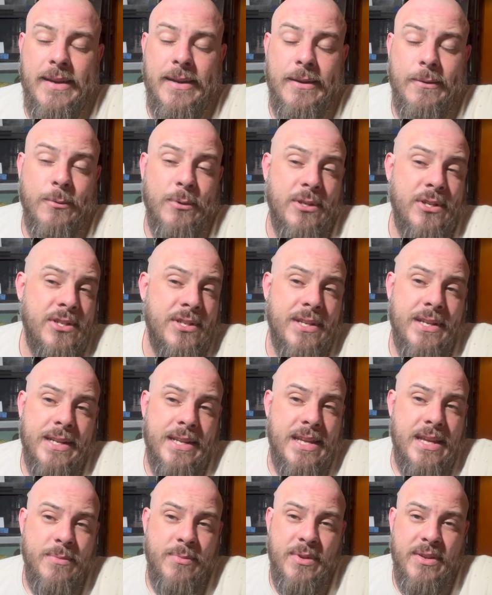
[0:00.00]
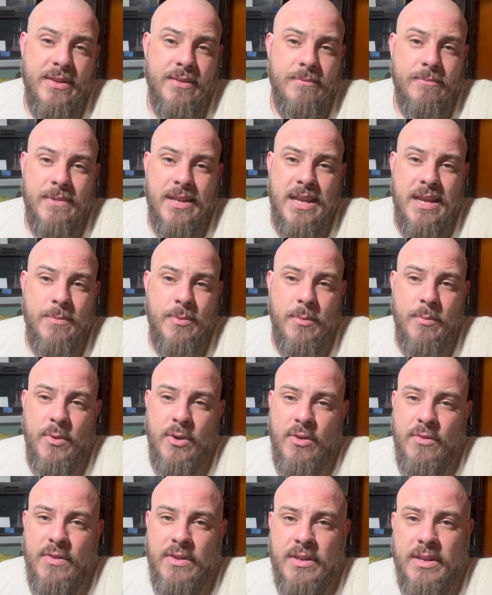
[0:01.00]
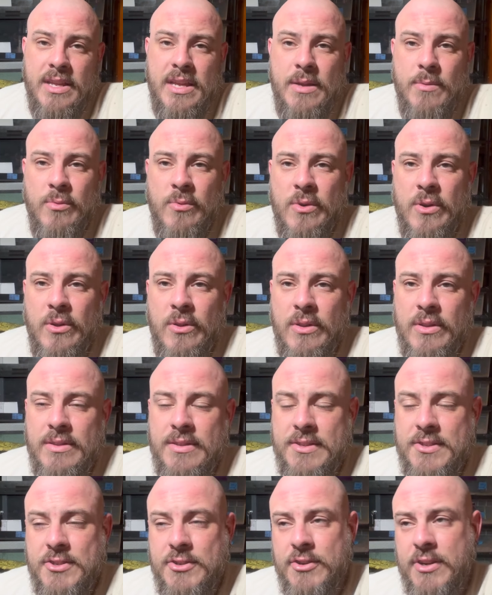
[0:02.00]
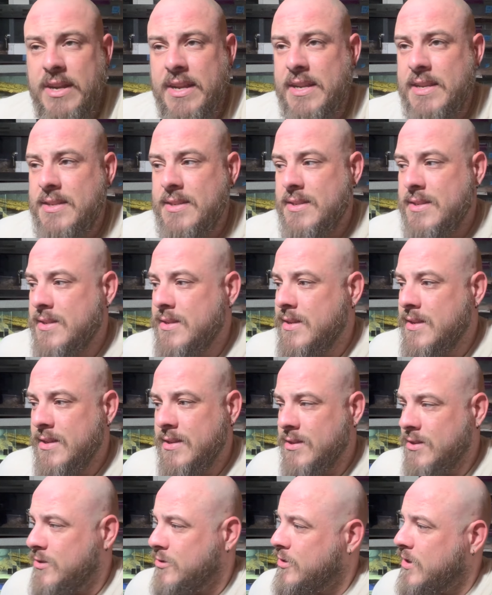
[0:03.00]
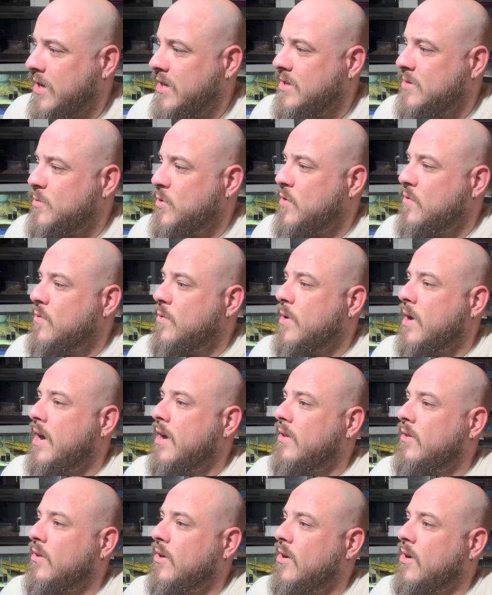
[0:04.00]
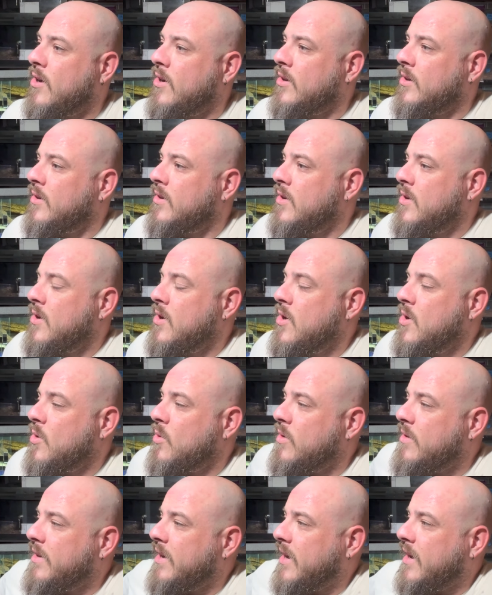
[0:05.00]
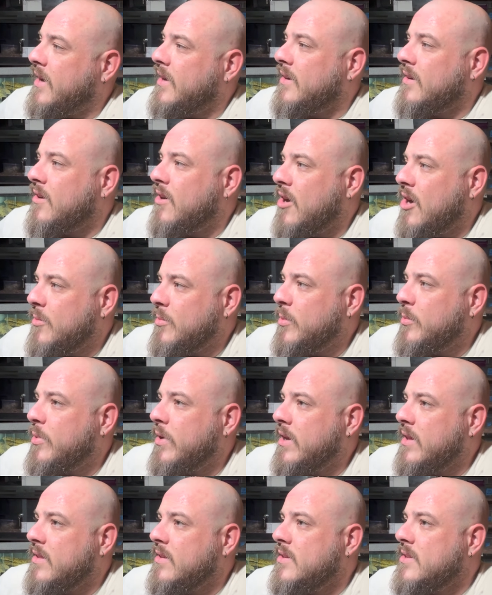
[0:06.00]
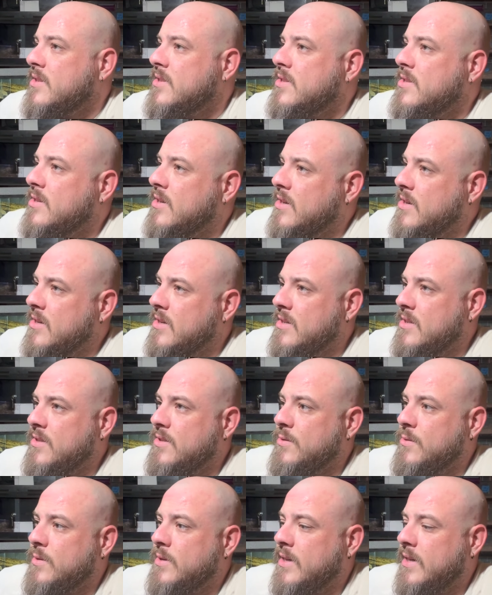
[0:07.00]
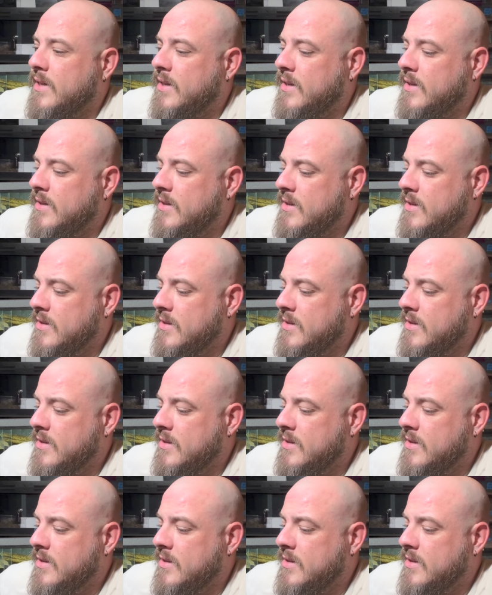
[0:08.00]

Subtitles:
we're just gonna keep it moving, keep rolling. This train's moving right along. We got carpet pythons starting to